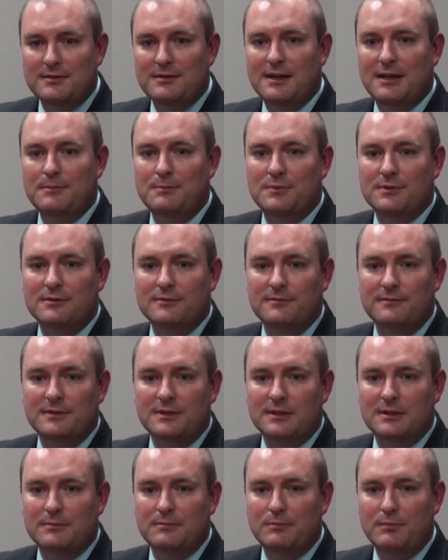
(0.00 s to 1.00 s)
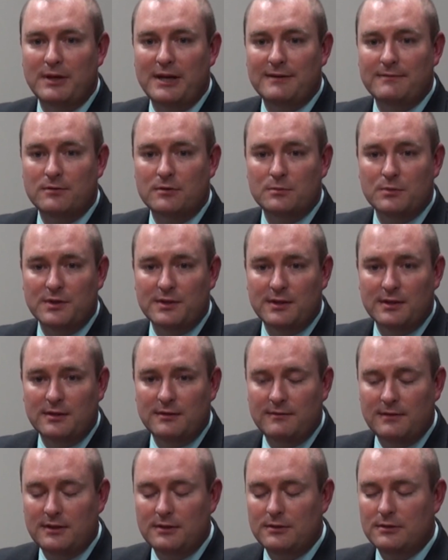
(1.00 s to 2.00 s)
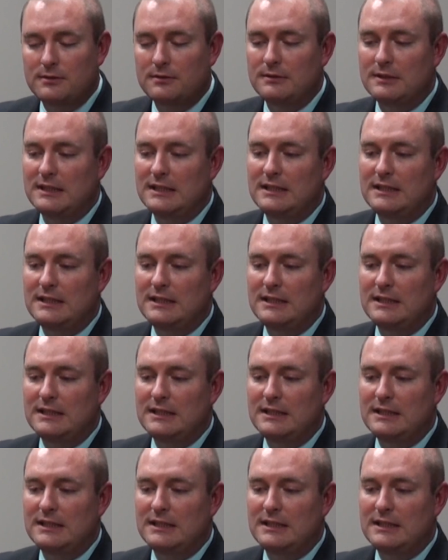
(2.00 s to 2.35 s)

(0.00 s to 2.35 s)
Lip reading: type of platform within the vendor.